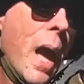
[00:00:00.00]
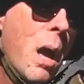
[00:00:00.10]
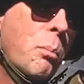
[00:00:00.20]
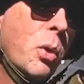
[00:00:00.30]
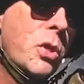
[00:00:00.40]

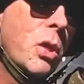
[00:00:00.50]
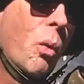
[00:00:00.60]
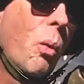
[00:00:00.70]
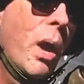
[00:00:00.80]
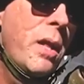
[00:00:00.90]
and push it
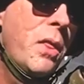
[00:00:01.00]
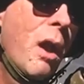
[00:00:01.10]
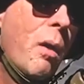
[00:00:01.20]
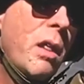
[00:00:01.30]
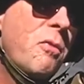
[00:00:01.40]
right
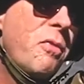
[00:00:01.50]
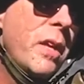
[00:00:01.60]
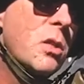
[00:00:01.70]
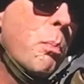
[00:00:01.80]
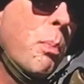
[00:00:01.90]
there and it
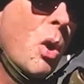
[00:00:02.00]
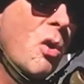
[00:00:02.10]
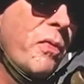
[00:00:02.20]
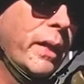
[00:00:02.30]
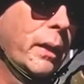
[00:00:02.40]
fits
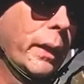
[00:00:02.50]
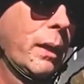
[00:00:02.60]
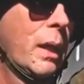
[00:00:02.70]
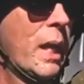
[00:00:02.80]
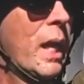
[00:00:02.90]

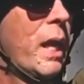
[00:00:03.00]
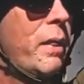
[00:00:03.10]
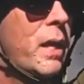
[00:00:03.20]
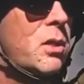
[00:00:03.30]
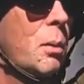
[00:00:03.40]
perfectly.
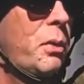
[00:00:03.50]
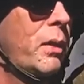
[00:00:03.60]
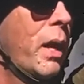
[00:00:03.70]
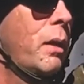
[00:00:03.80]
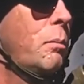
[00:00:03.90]
That's
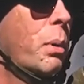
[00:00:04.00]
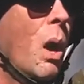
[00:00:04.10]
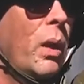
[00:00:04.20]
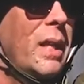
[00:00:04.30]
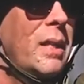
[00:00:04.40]
something that
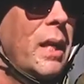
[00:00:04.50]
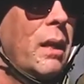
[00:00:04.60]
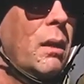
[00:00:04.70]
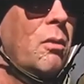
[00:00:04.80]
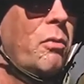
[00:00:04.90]
Browning
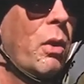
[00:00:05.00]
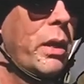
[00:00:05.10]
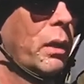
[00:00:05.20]
did very